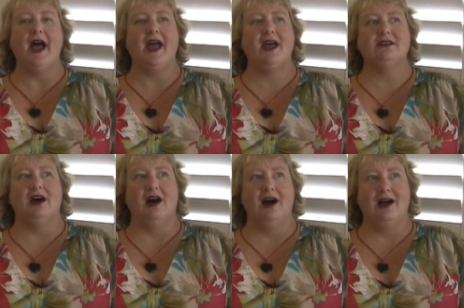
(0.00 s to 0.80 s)
And
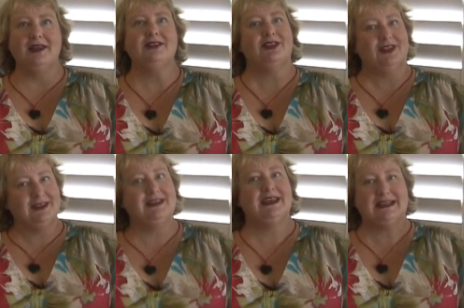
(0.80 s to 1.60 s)
I think,
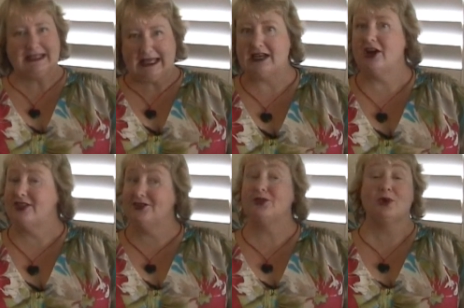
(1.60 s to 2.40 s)
yet again, I
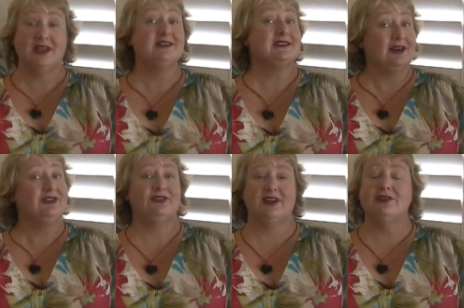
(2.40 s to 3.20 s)
think the readers love
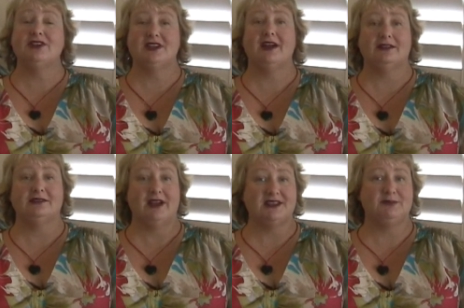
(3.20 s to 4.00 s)
the fairy
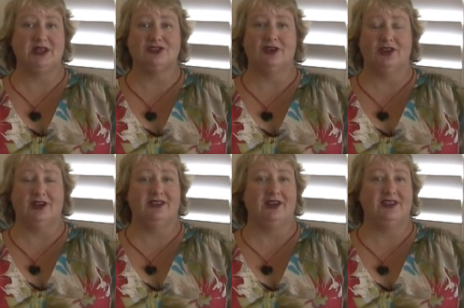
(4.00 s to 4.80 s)
tale aspect of it.
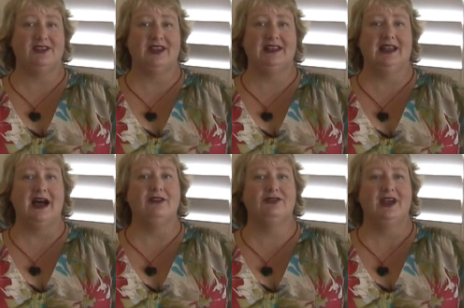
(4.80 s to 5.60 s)
I think they
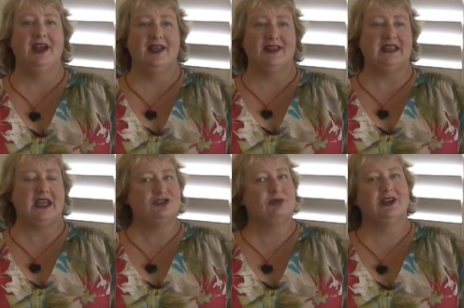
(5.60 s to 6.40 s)
love that
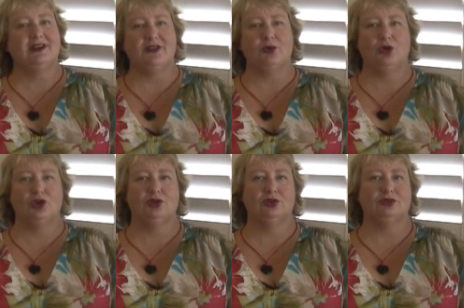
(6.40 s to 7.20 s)
entering another
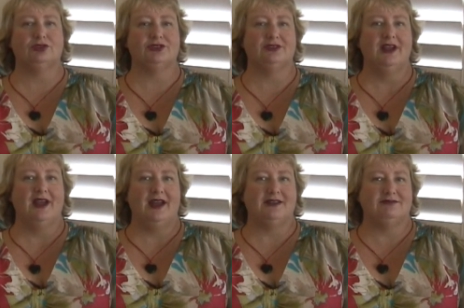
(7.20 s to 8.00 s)
world
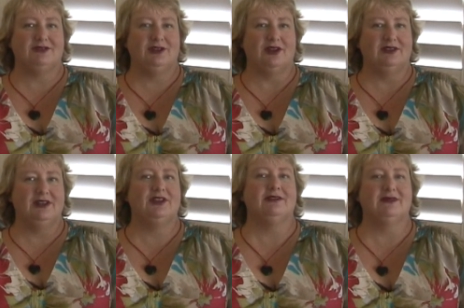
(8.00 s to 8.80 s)
and you know,
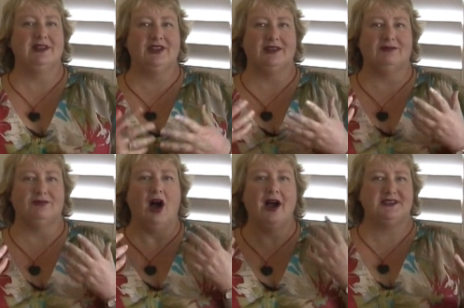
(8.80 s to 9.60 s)
living
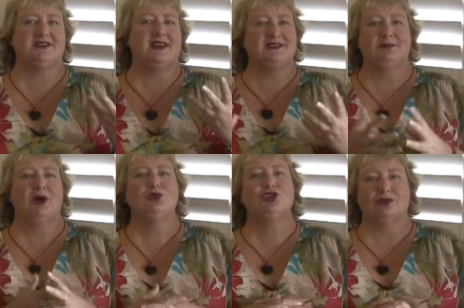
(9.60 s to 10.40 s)
high stakes
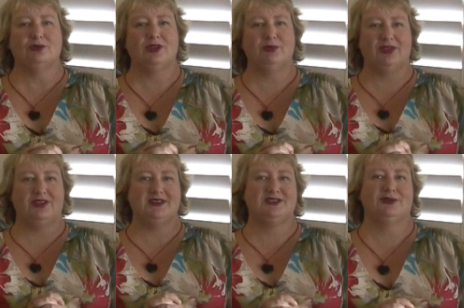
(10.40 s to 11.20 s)
emotion with
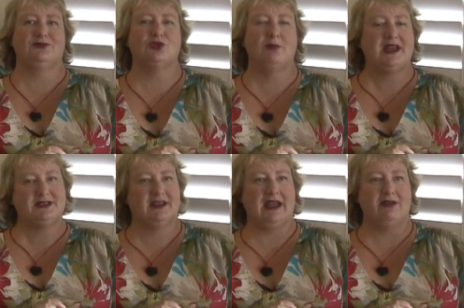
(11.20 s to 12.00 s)
these sort of
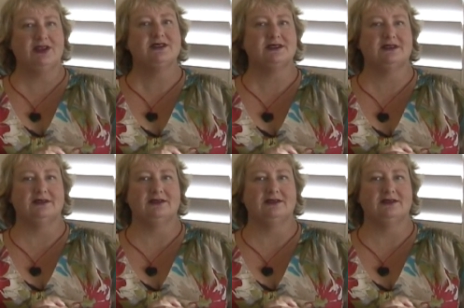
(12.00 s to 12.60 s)
dramatic characters.